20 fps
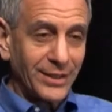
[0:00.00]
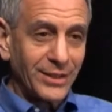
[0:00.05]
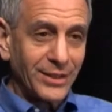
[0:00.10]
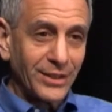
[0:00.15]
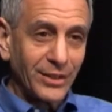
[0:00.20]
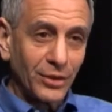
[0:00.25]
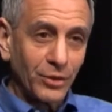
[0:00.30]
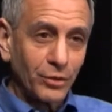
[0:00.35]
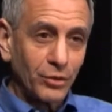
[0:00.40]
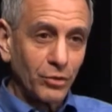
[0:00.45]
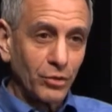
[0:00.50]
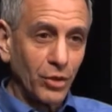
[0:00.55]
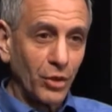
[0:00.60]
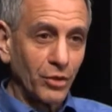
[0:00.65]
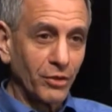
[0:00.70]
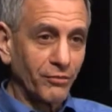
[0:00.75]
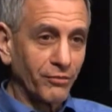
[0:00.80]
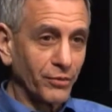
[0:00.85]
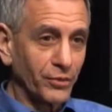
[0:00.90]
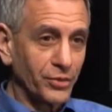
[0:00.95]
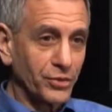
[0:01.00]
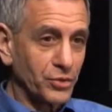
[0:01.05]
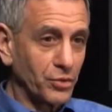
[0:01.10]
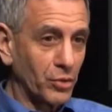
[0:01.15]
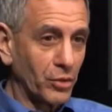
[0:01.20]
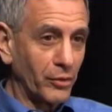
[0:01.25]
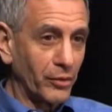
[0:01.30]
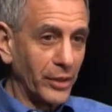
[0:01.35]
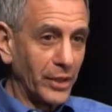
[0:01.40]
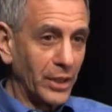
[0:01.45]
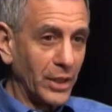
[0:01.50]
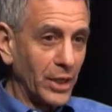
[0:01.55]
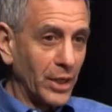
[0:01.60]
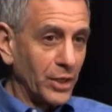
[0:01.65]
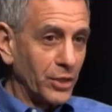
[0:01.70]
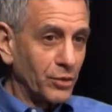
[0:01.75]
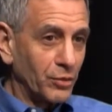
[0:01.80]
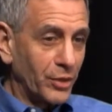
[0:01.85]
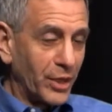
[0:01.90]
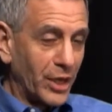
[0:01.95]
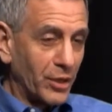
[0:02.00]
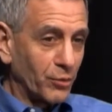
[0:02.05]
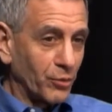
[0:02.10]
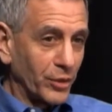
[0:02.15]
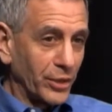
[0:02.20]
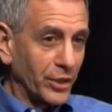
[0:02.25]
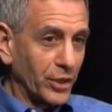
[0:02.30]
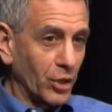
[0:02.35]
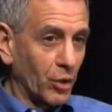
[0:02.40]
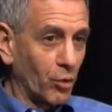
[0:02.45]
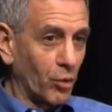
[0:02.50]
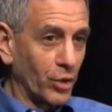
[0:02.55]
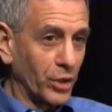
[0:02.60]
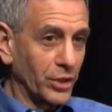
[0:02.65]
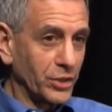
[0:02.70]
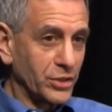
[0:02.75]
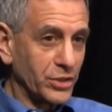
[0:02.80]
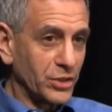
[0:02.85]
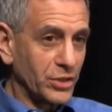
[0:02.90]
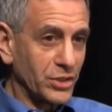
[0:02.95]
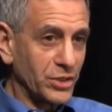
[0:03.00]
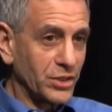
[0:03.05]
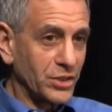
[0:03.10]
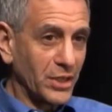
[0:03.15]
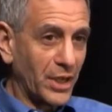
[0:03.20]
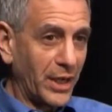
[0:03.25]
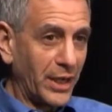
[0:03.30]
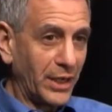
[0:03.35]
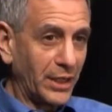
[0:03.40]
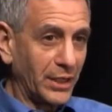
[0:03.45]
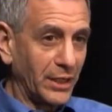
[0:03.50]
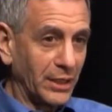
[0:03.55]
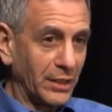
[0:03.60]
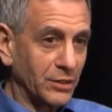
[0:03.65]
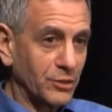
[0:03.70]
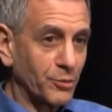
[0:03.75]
And until you know the full story, you can't really go on as a society.